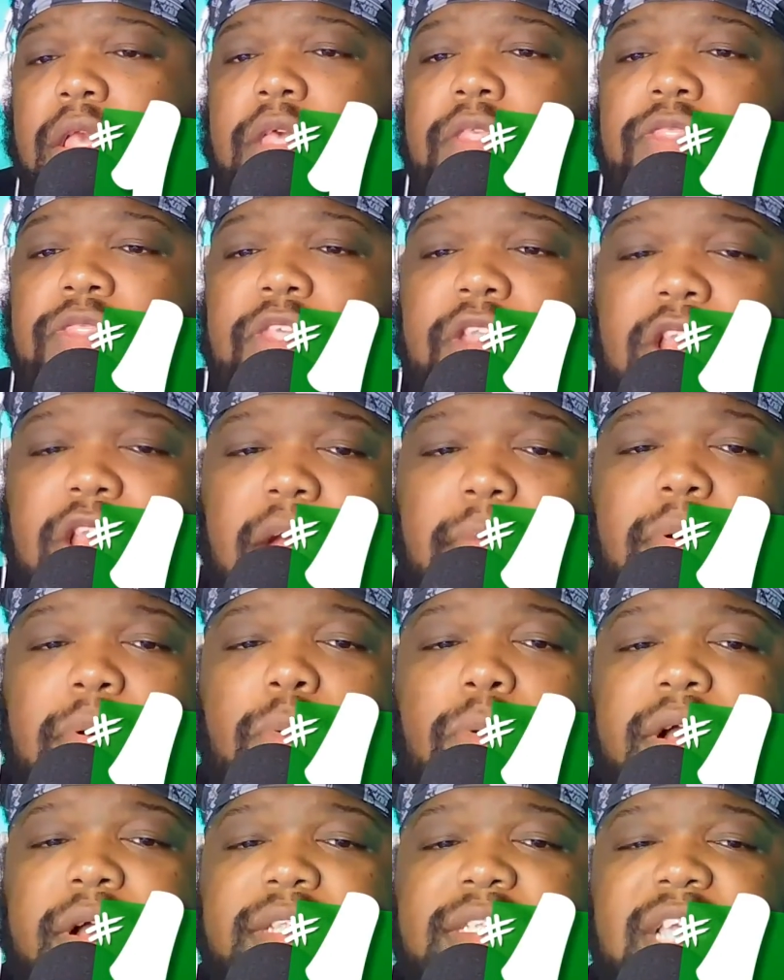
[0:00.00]
The number
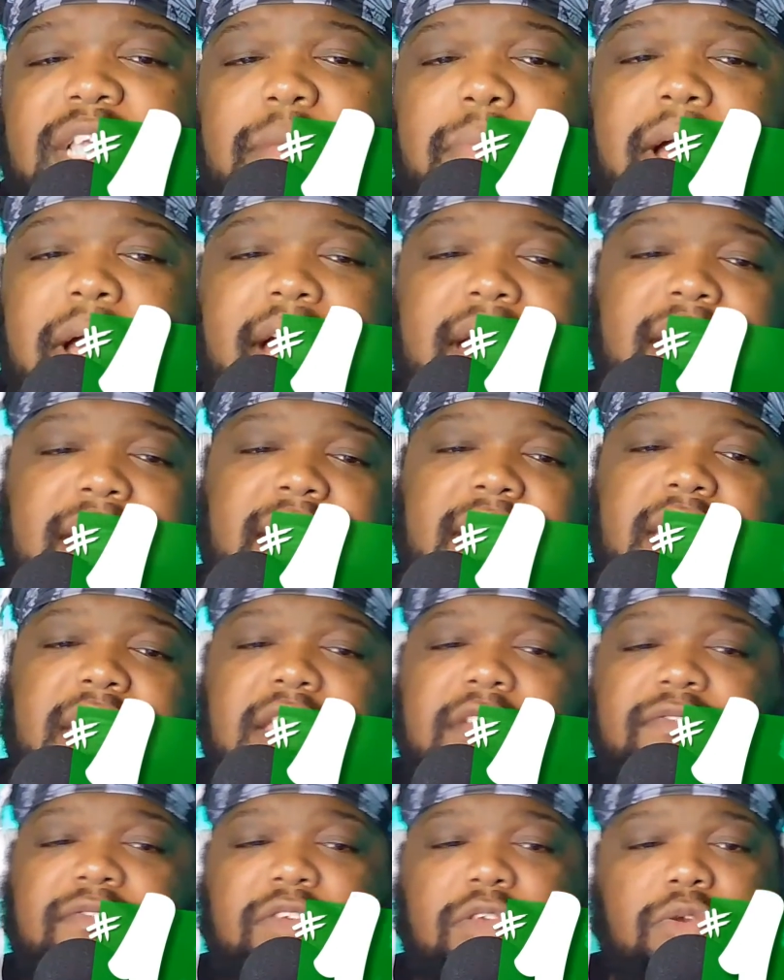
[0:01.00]
one tip I can
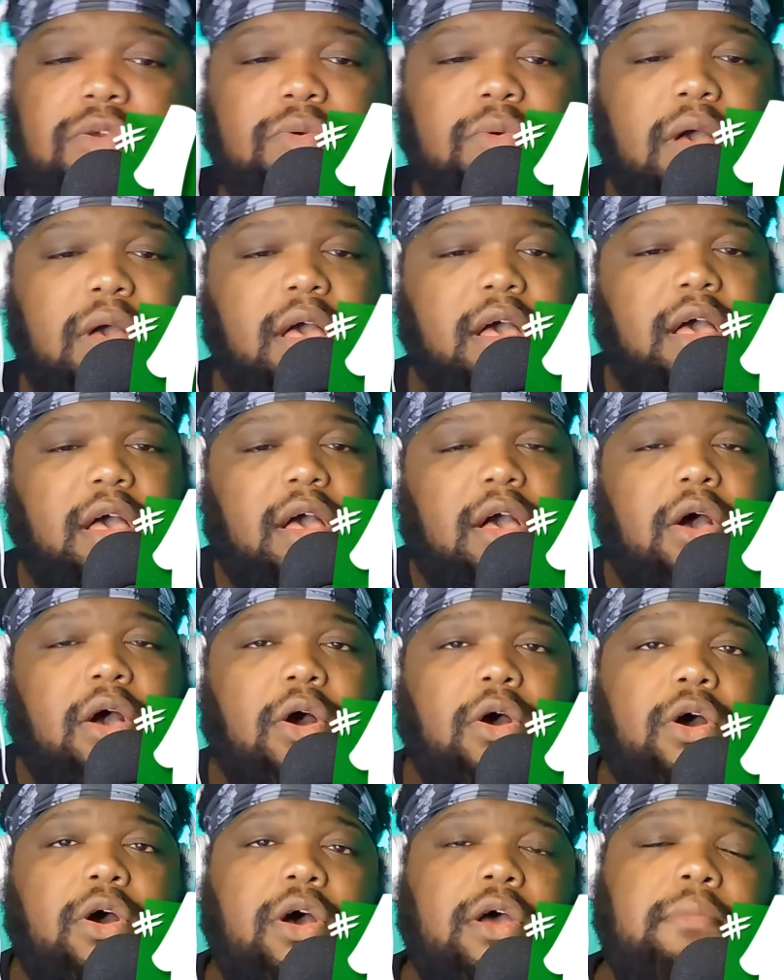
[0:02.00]
give you
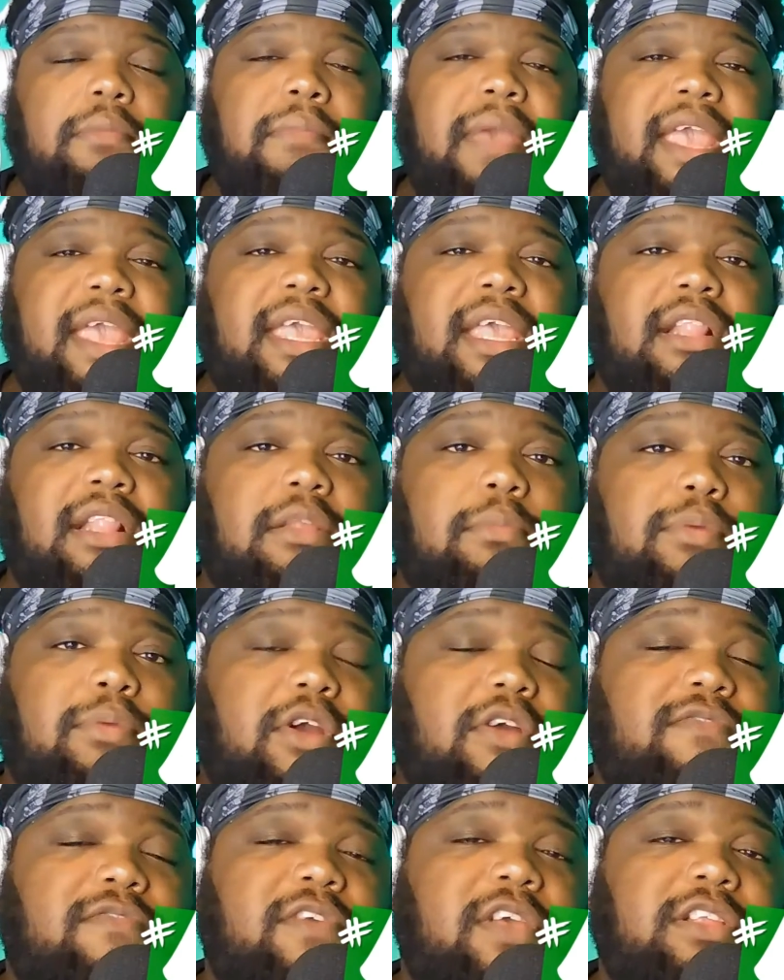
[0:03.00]
on making the
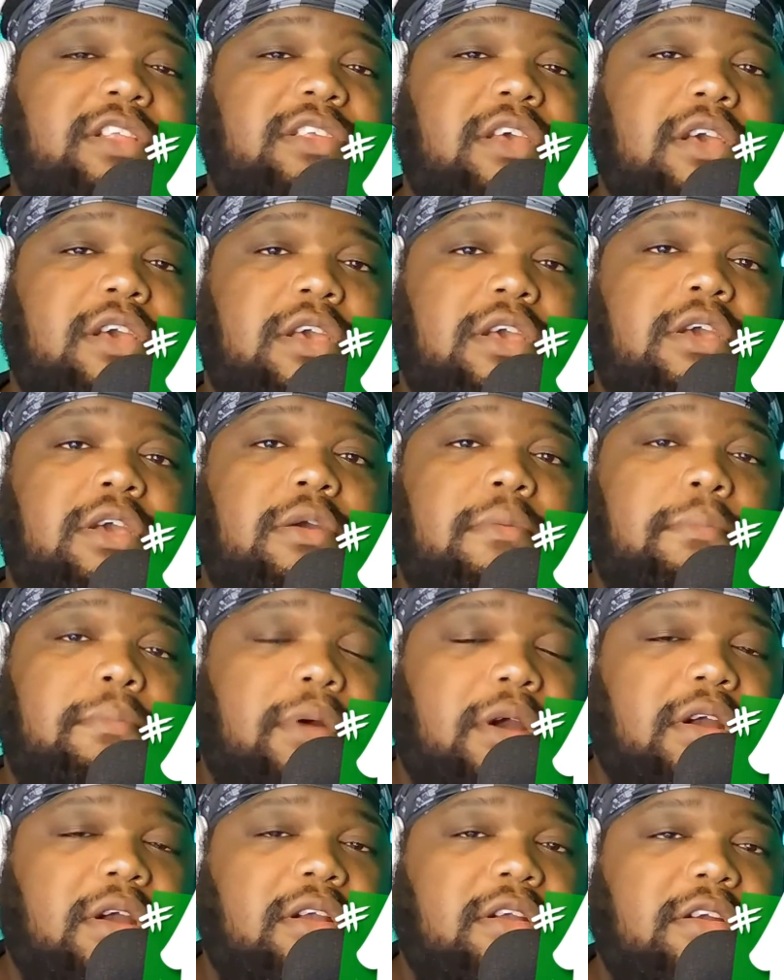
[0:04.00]
perfect
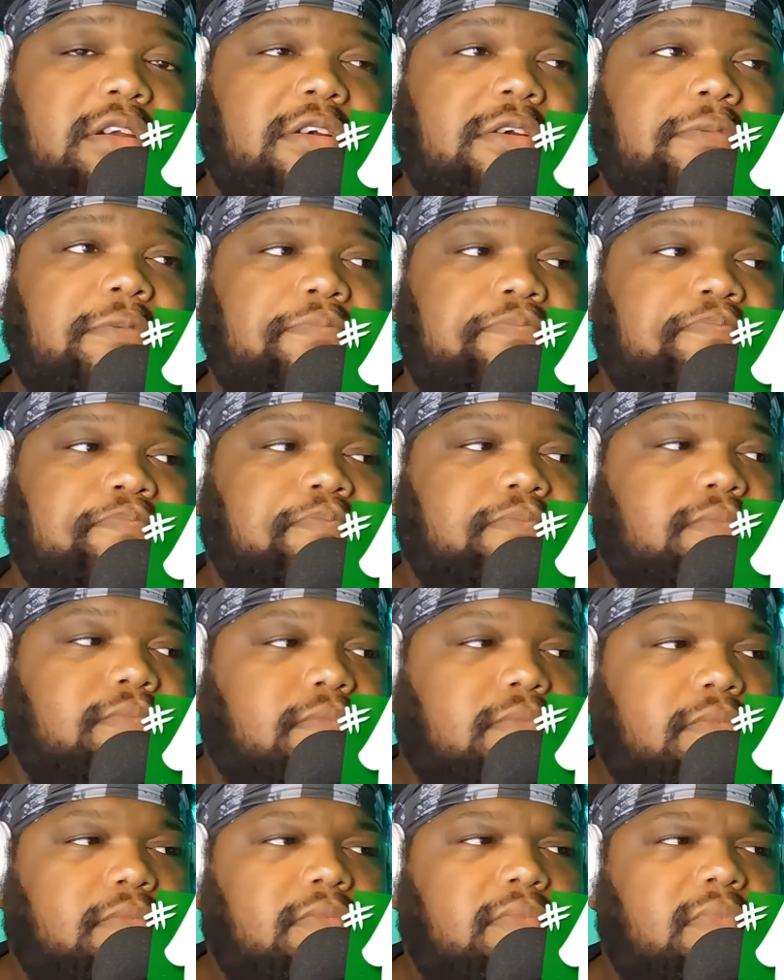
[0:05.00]
burger
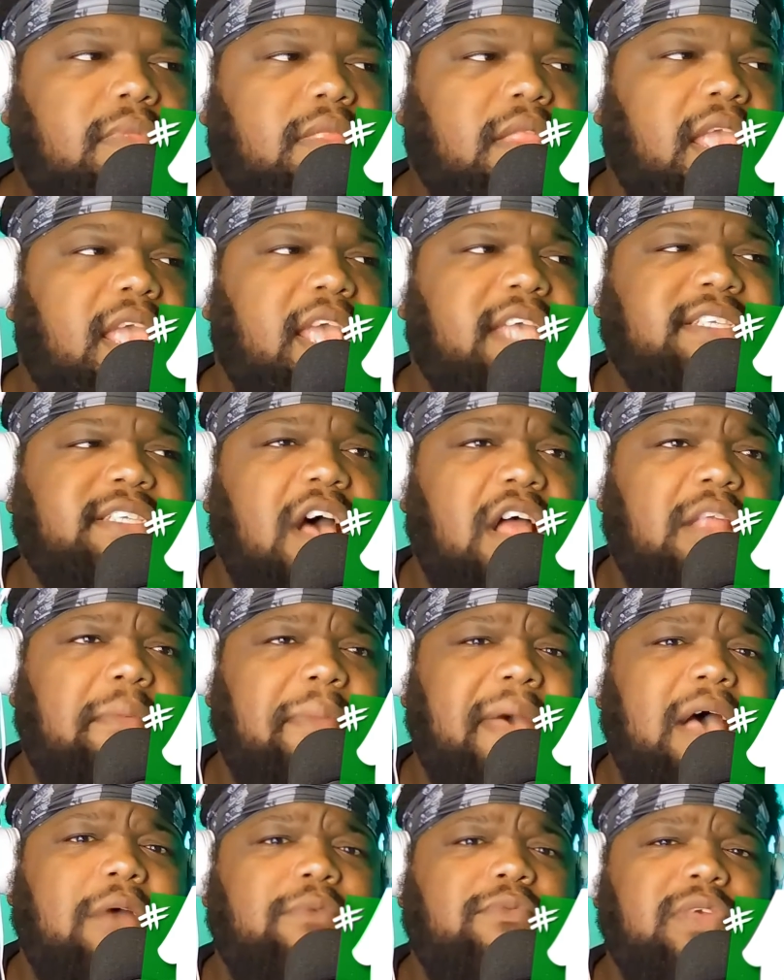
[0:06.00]
is all
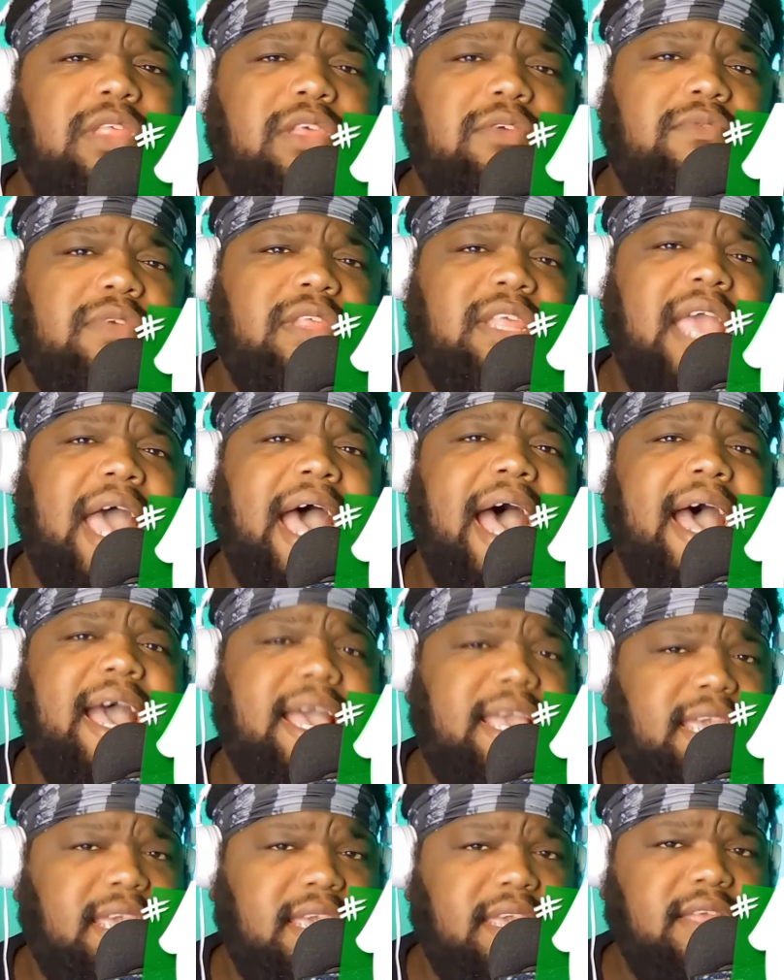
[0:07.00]
about really, really
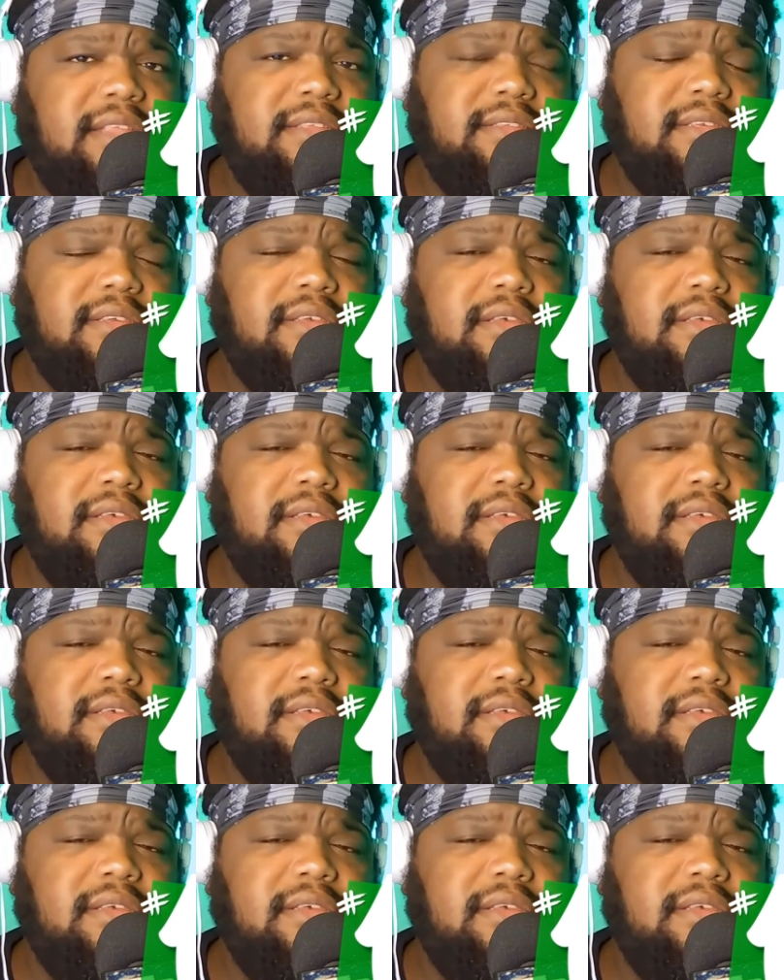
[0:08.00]
high heat.